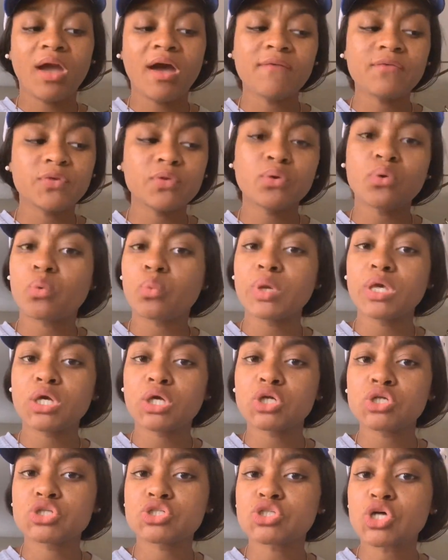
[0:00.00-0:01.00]
after a
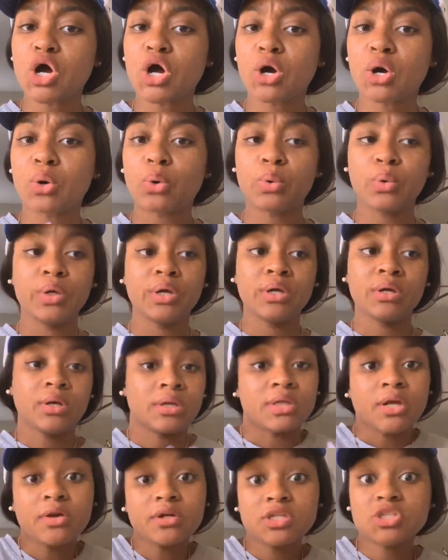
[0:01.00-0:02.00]
week or so,
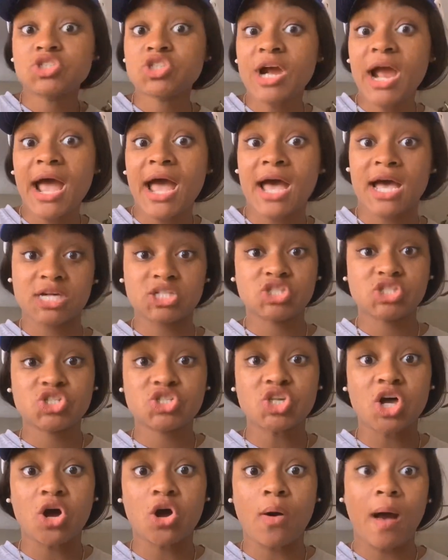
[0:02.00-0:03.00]
they're in the trash.
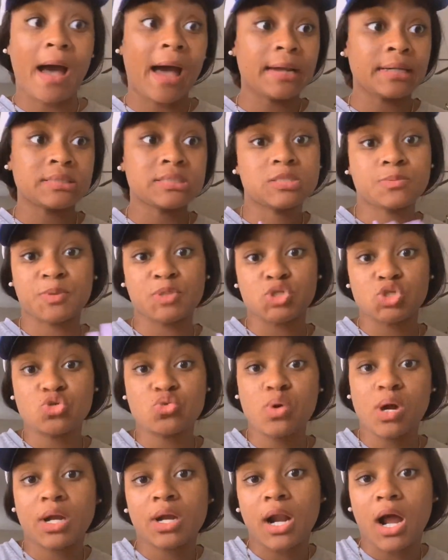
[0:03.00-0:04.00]
So I done spent
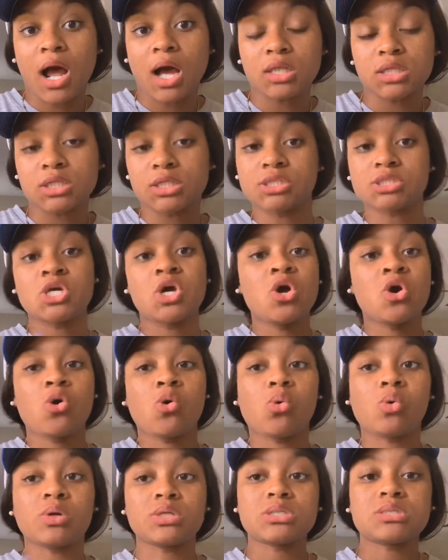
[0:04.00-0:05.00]
$200
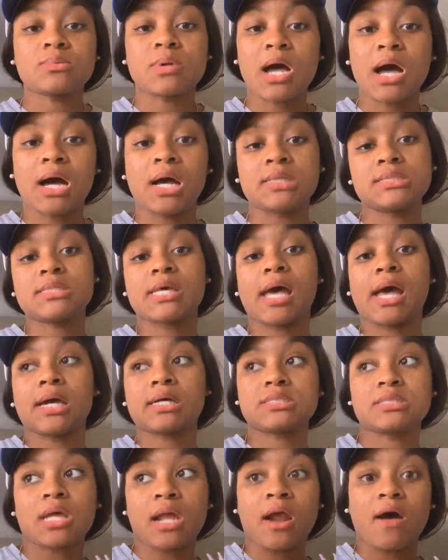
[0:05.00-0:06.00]
on some
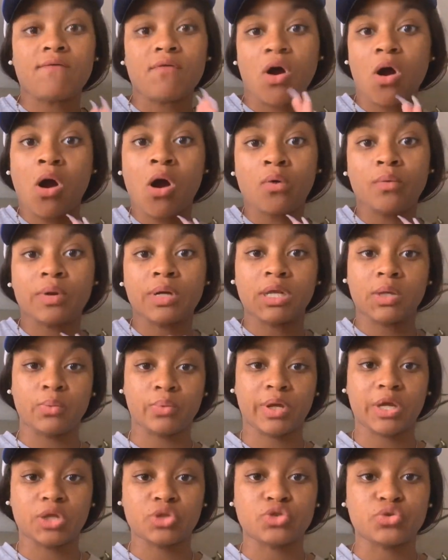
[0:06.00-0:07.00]
contacts that I've already
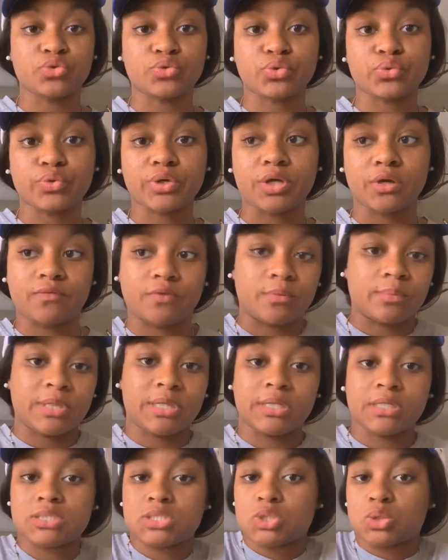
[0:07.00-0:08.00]
ran through 3 of them,
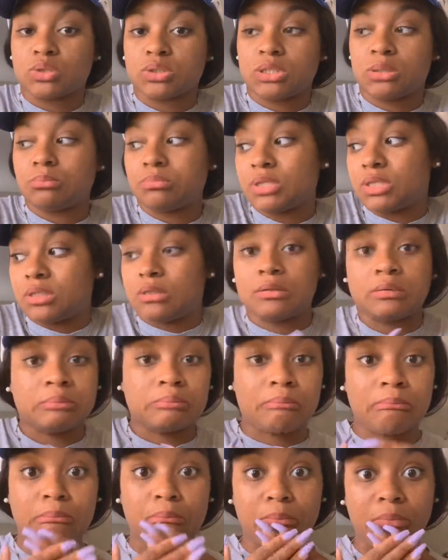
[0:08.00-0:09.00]
and it's only been
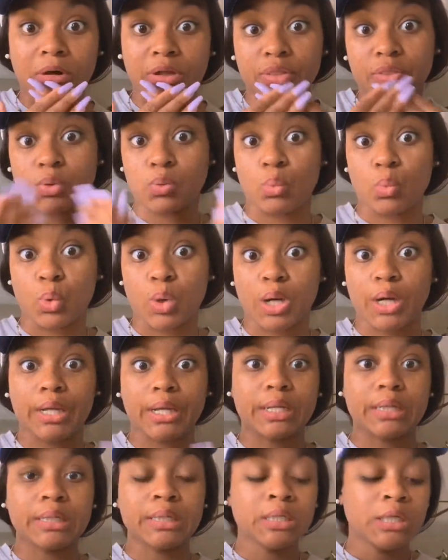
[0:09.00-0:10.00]
month
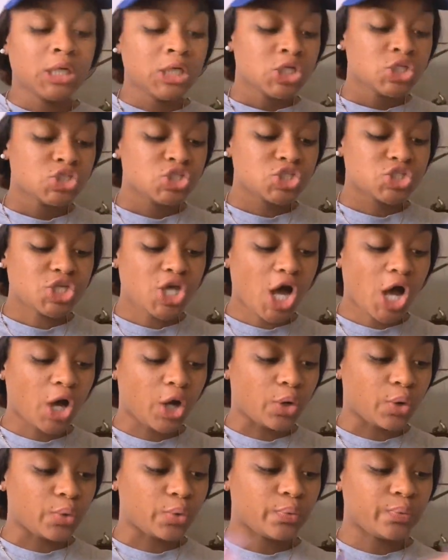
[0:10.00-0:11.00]
1.
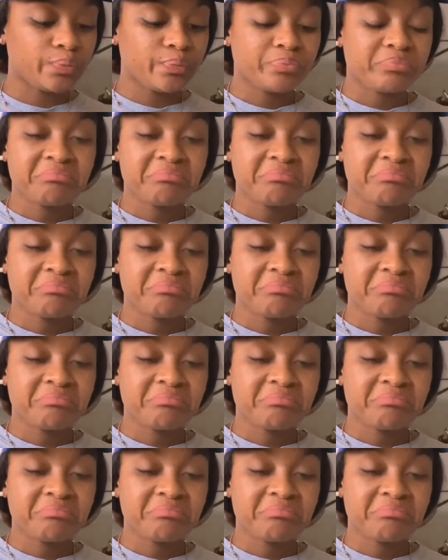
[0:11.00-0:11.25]
So